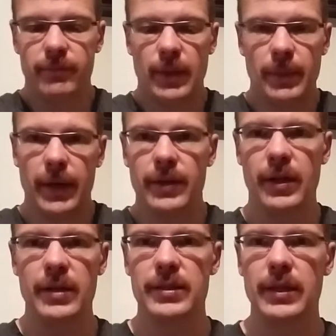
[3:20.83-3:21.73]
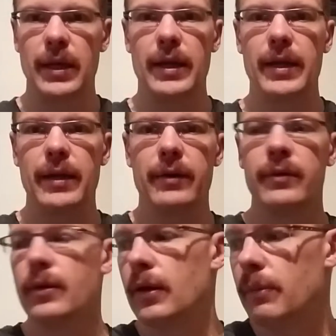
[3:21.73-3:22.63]
am kind of tossing the idea
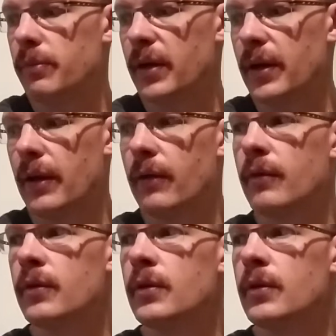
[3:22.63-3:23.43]
up right now.